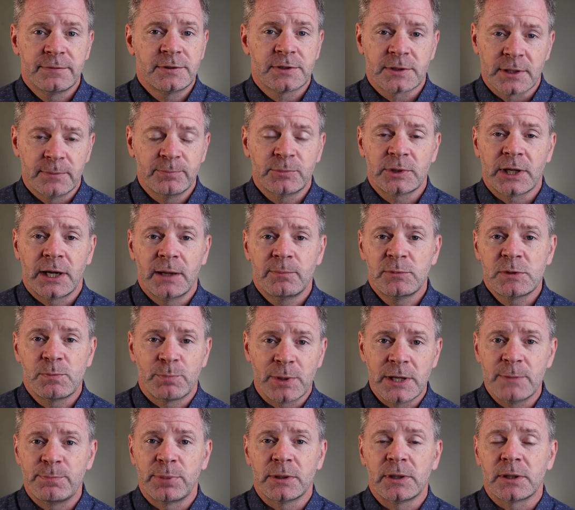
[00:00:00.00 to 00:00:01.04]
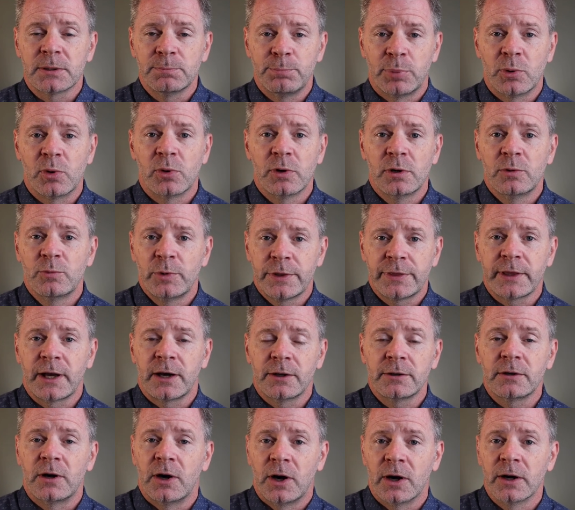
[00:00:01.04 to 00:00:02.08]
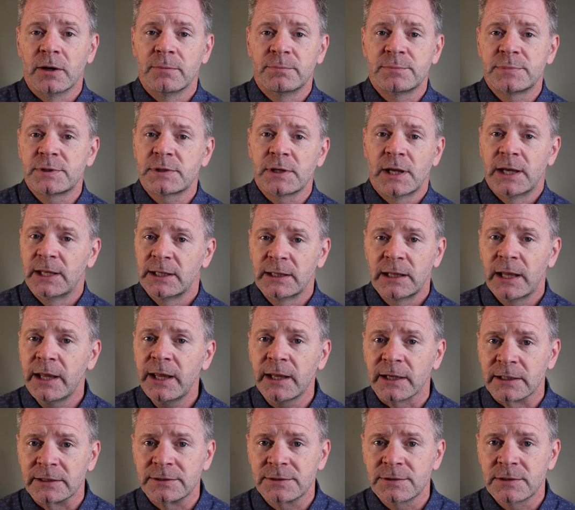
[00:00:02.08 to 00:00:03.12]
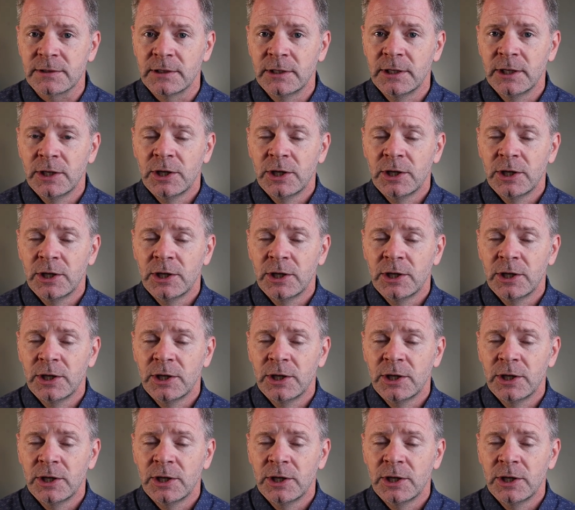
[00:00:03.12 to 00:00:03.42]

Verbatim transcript: sometimes people are born without arms and legs.